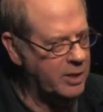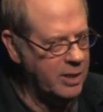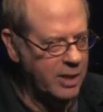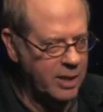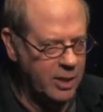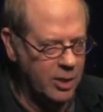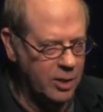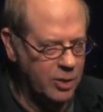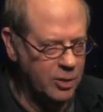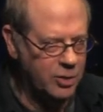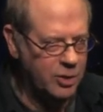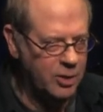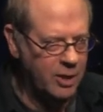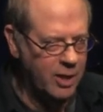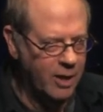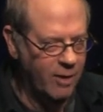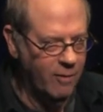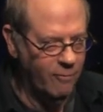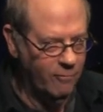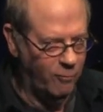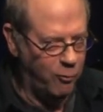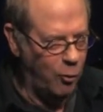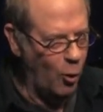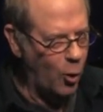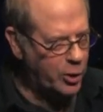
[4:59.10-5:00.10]
tears.
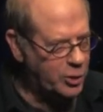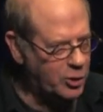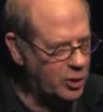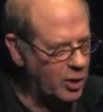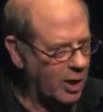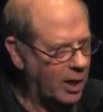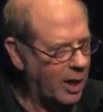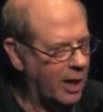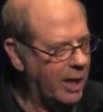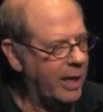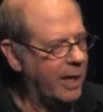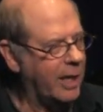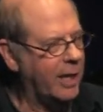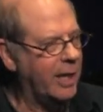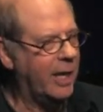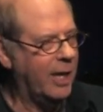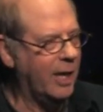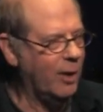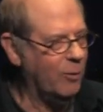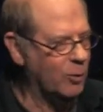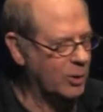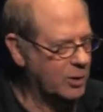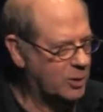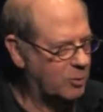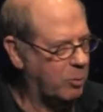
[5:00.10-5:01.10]
Fortunately,
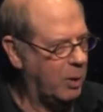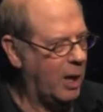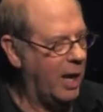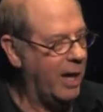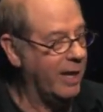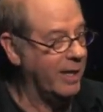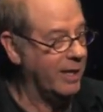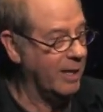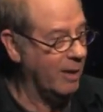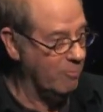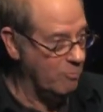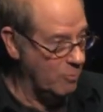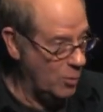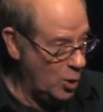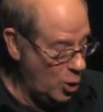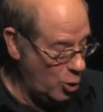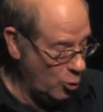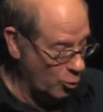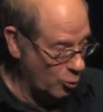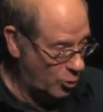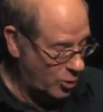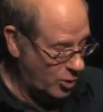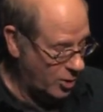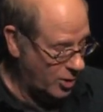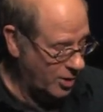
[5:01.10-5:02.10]
he was playing a
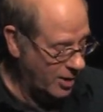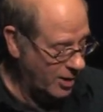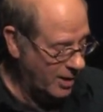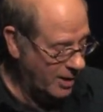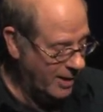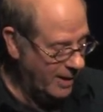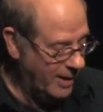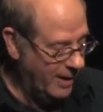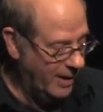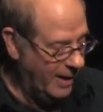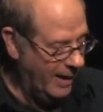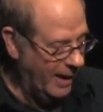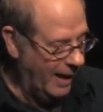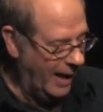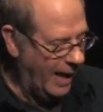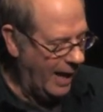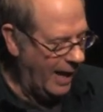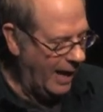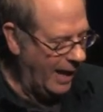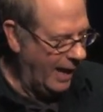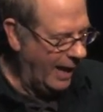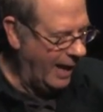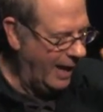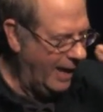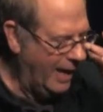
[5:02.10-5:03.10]
mute.
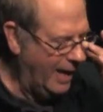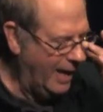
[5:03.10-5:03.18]
Uh,